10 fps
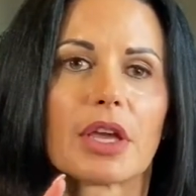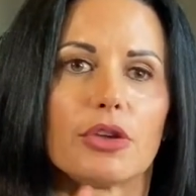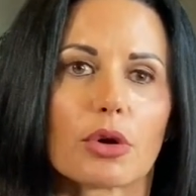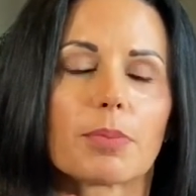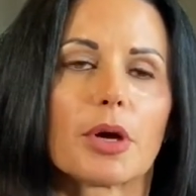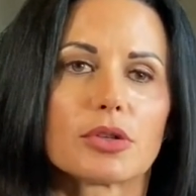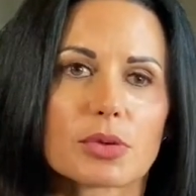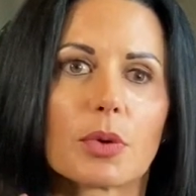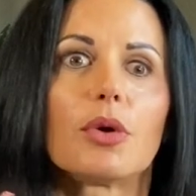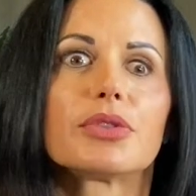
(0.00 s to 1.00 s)
your
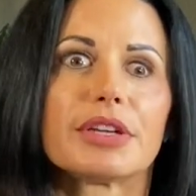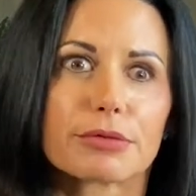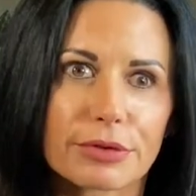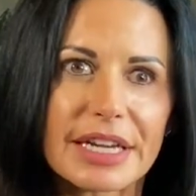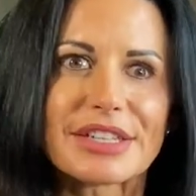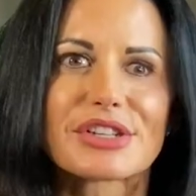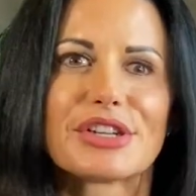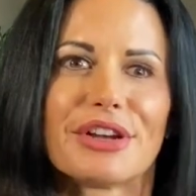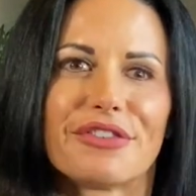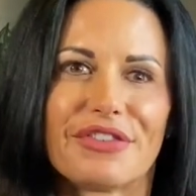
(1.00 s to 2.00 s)
posts will only reach
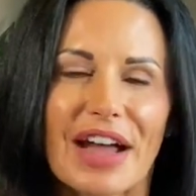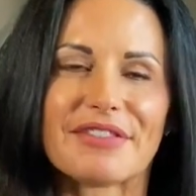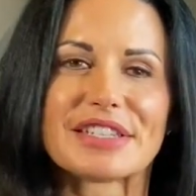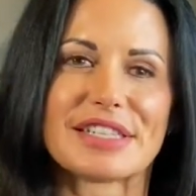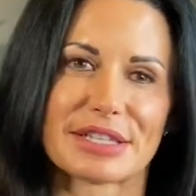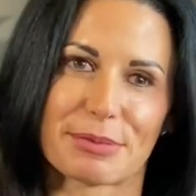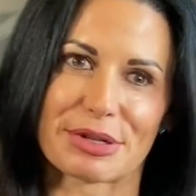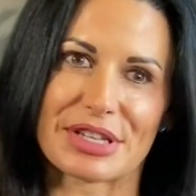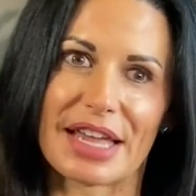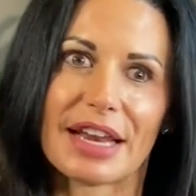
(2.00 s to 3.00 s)
5 to
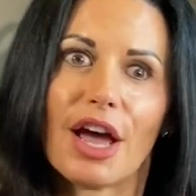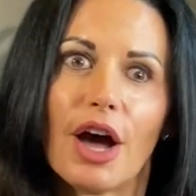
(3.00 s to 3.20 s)
6%